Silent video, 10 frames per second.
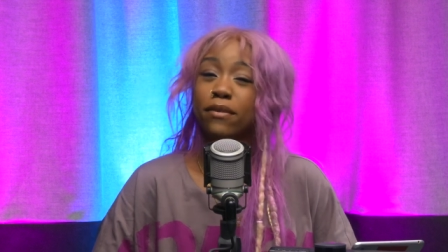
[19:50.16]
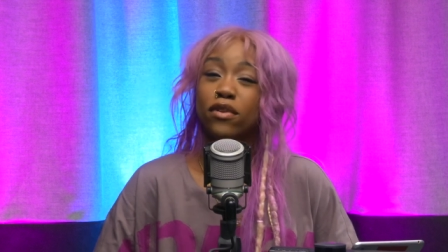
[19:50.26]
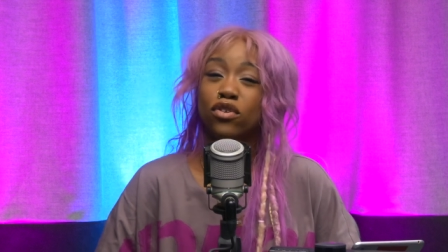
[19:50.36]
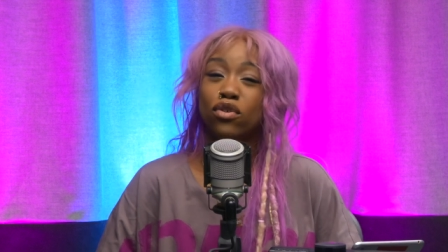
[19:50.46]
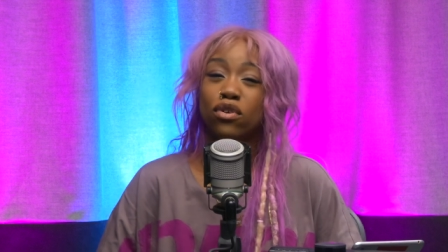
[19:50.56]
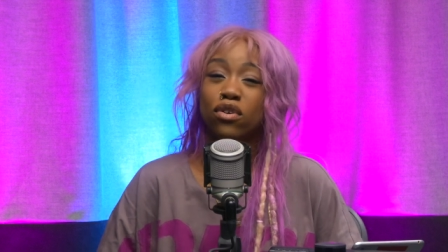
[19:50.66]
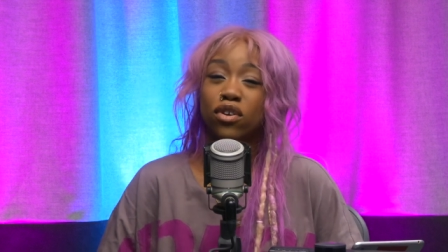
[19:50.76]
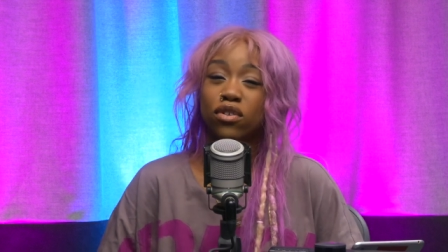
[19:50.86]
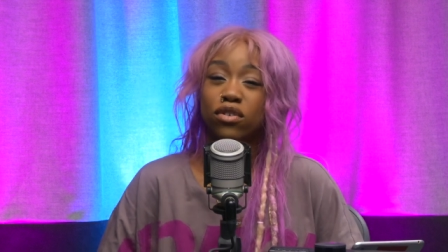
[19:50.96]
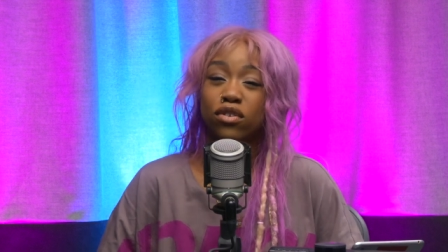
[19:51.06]
you're
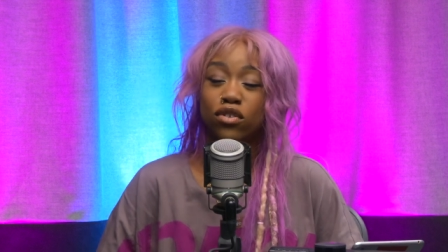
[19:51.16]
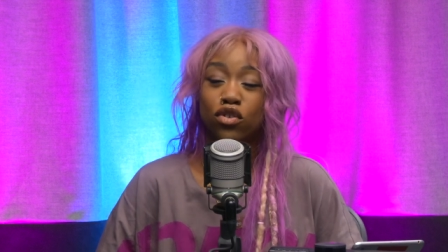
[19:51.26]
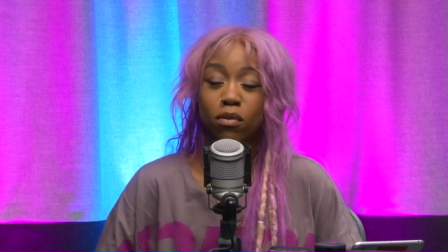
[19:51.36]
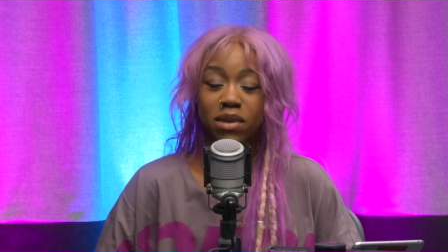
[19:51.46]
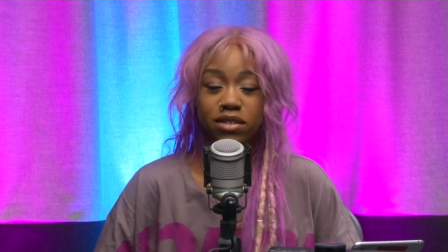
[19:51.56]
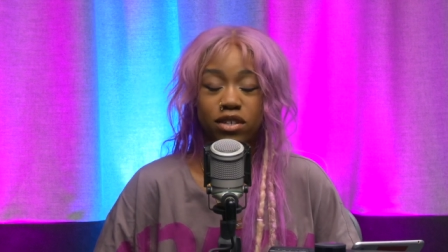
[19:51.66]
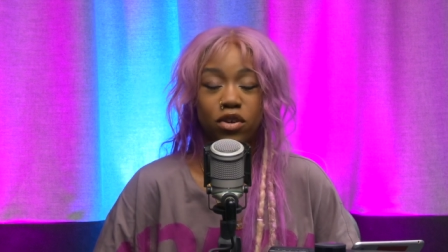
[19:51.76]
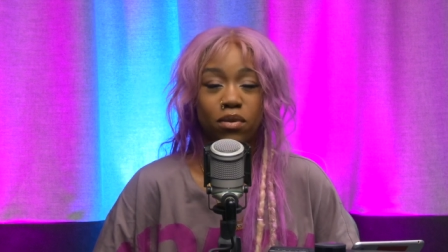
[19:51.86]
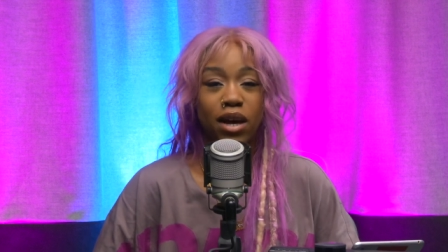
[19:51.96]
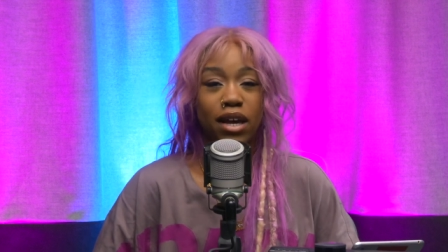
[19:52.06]
missing
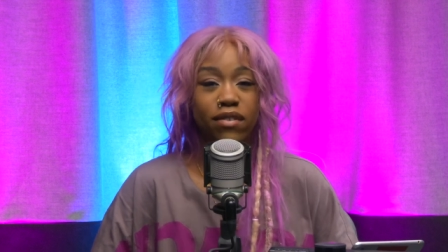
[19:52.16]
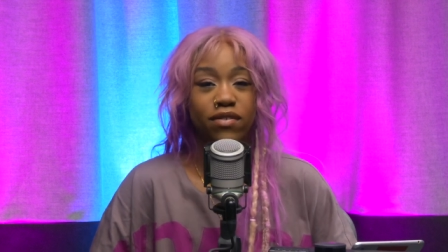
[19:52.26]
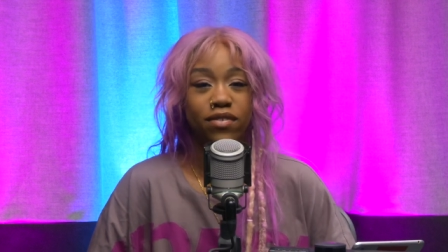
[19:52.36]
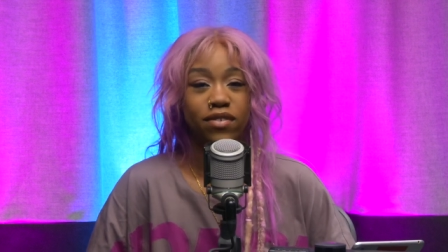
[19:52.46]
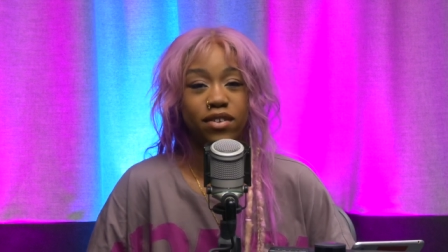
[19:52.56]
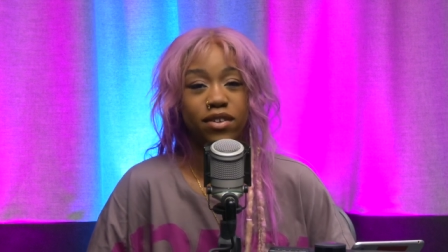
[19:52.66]
your wife.